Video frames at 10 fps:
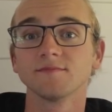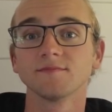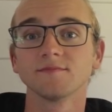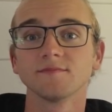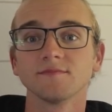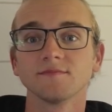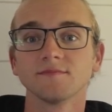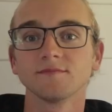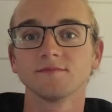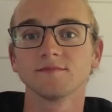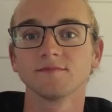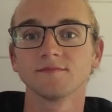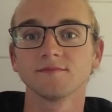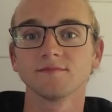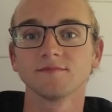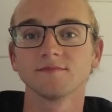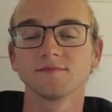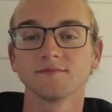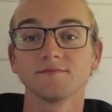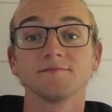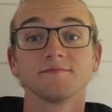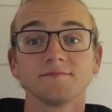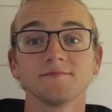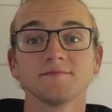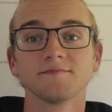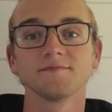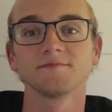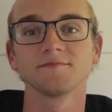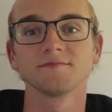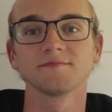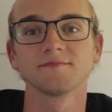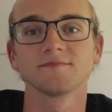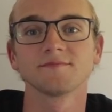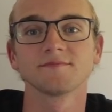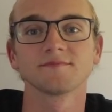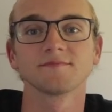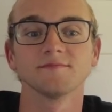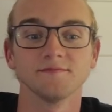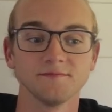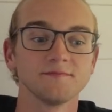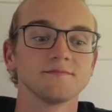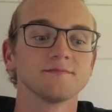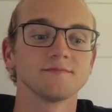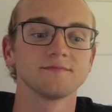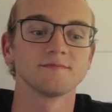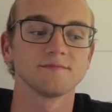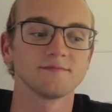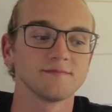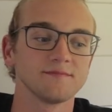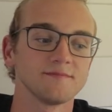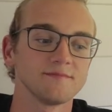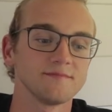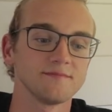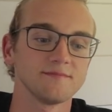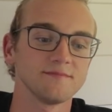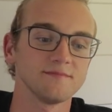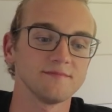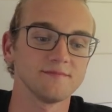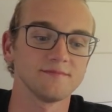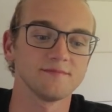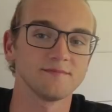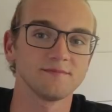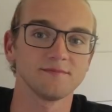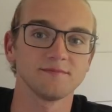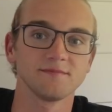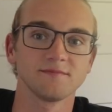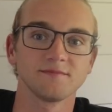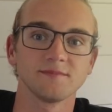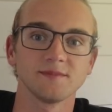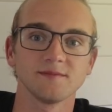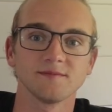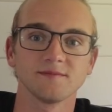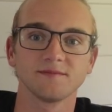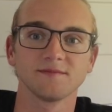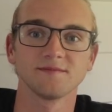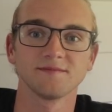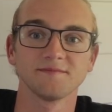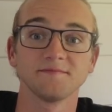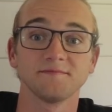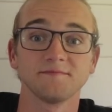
No words are spoken by the person on screen.